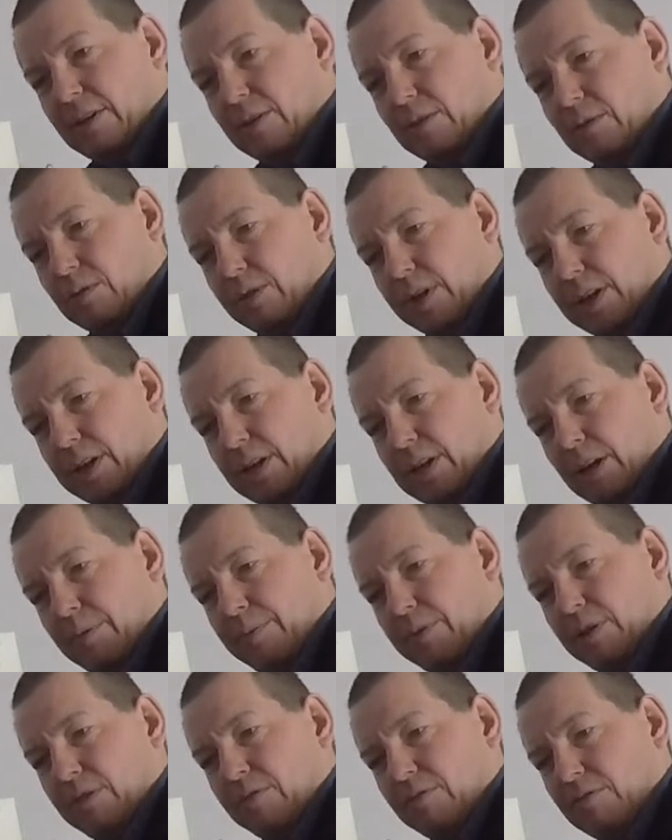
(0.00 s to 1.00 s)
or you can
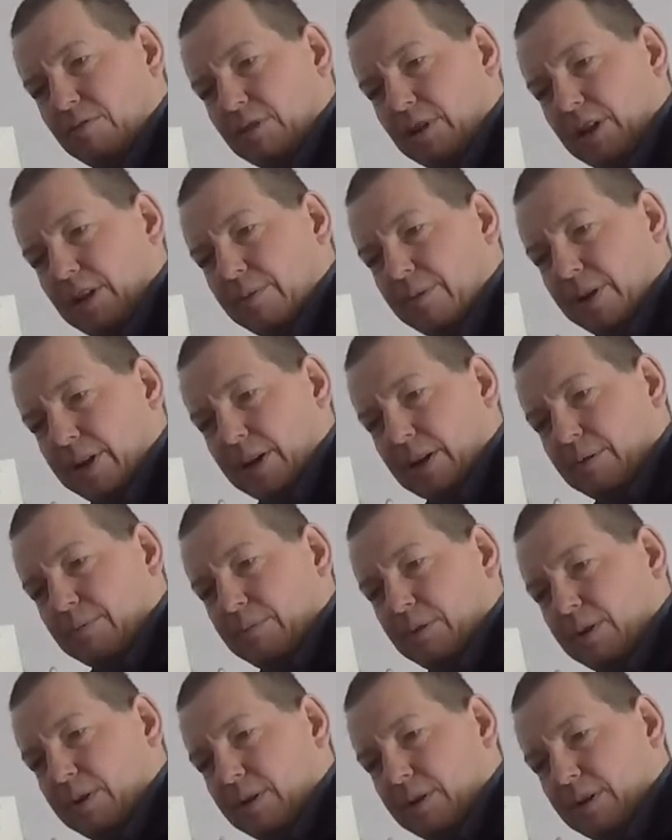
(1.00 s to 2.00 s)
open it right the way up
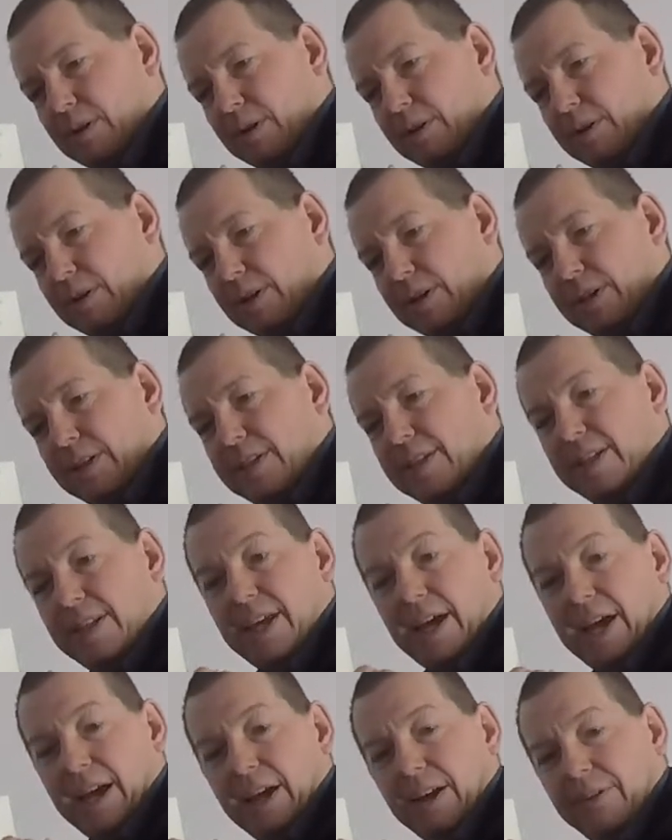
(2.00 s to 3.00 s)
to
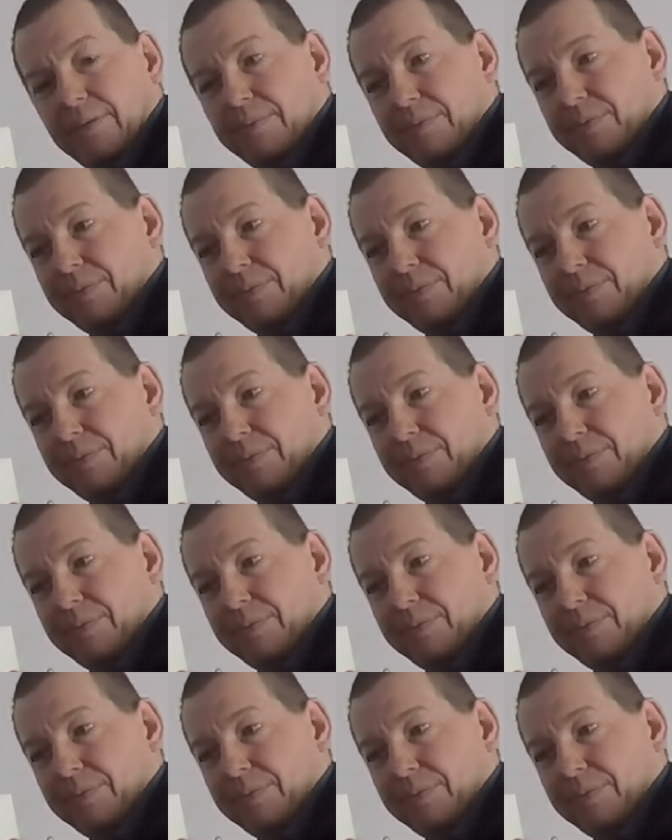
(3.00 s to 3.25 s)
there